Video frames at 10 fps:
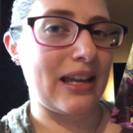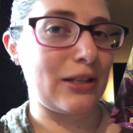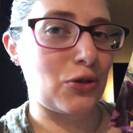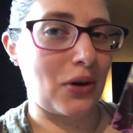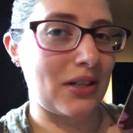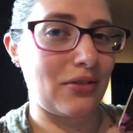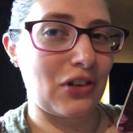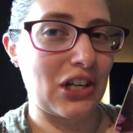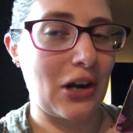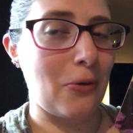in trying to
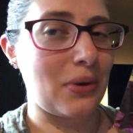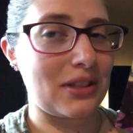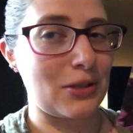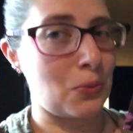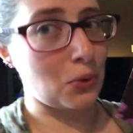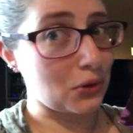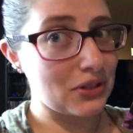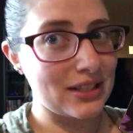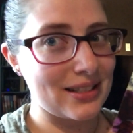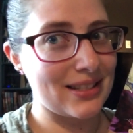figure out what this
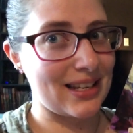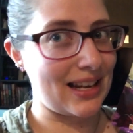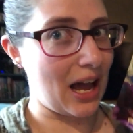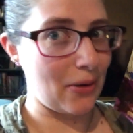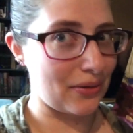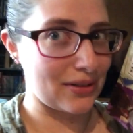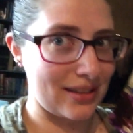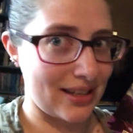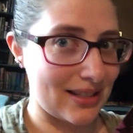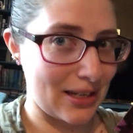world is and how
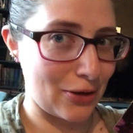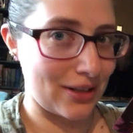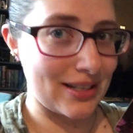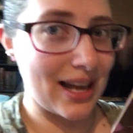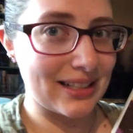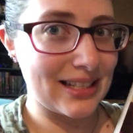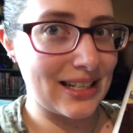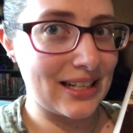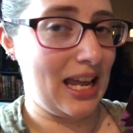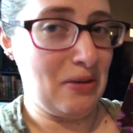everything is
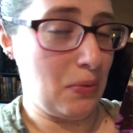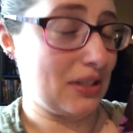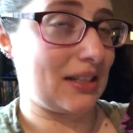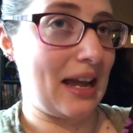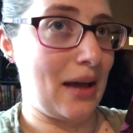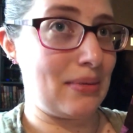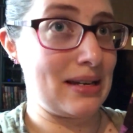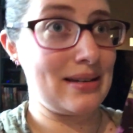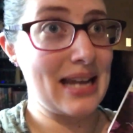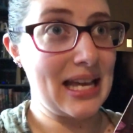interconnected and what's gonna
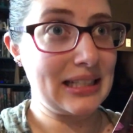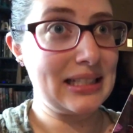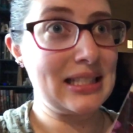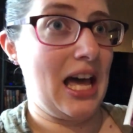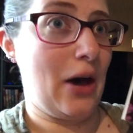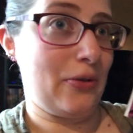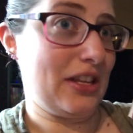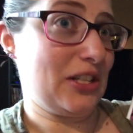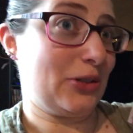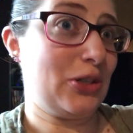happen next, how
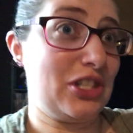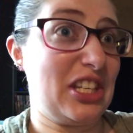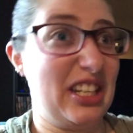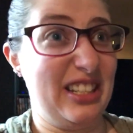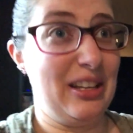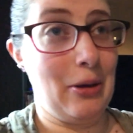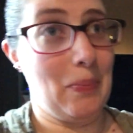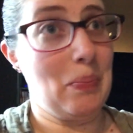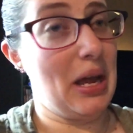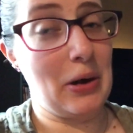things are just gonna
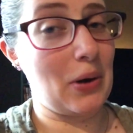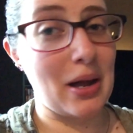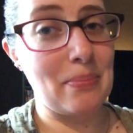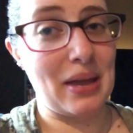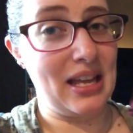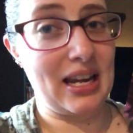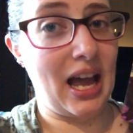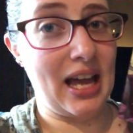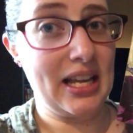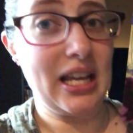pair up and
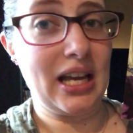I,